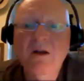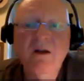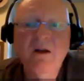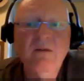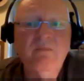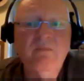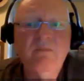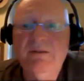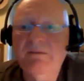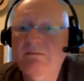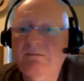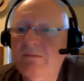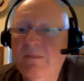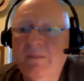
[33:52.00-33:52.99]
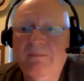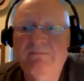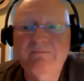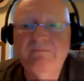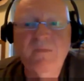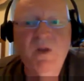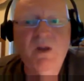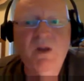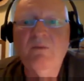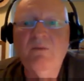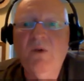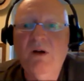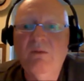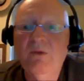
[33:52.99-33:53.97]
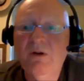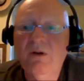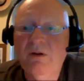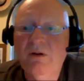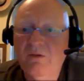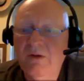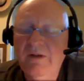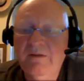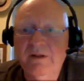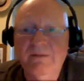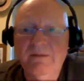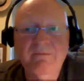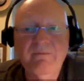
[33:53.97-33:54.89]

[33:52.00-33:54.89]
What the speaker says: but not while we're grieving.